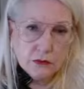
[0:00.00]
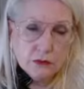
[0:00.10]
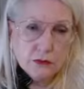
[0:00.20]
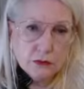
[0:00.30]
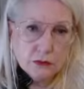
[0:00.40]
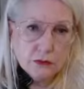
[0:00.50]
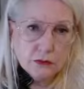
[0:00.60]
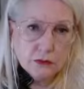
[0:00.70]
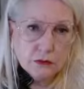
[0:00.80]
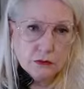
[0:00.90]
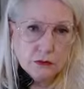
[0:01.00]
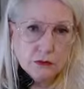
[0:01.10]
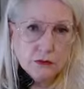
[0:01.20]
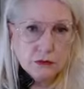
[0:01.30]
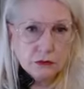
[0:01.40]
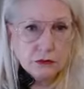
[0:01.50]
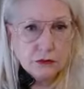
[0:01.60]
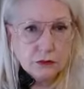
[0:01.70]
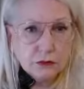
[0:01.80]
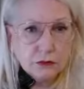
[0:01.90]

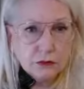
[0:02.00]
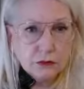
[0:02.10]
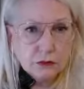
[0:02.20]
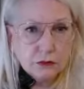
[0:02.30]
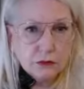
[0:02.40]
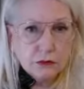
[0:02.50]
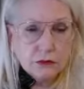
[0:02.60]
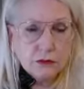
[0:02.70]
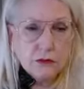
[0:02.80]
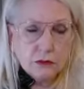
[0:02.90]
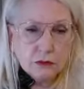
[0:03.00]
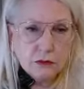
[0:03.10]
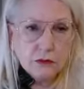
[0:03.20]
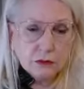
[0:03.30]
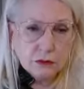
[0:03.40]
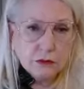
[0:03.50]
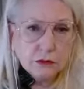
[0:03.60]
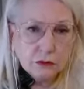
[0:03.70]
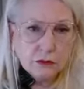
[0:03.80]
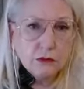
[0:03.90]

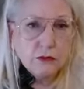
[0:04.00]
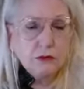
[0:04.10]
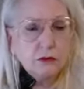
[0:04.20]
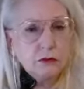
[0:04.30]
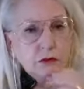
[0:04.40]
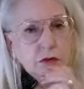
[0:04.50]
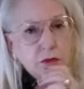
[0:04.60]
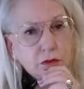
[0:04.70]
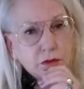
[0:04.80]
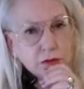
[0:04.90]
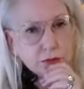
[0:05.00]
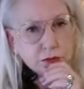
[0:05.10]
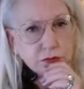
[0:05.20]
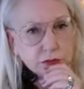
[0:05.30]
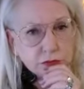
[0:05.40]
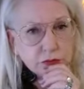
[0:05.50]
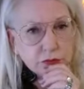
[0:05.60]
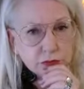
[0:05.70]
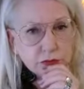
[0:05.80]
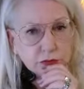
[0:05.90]

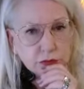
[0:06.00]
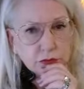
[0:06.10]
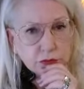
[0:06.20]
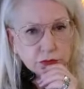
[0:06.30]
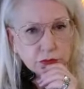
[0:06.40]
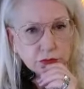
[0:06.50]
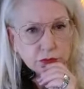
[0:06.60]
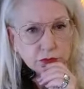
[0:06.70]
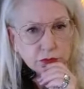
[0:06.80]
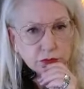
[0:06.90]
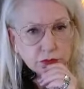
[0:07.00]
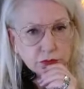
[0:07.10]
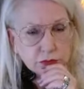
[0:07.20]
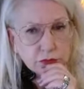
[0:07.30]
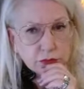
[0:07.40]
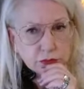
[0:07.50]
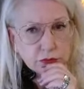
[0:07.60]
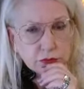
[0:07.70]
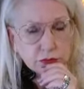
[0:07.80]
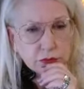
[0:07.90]
The person shown says nothing.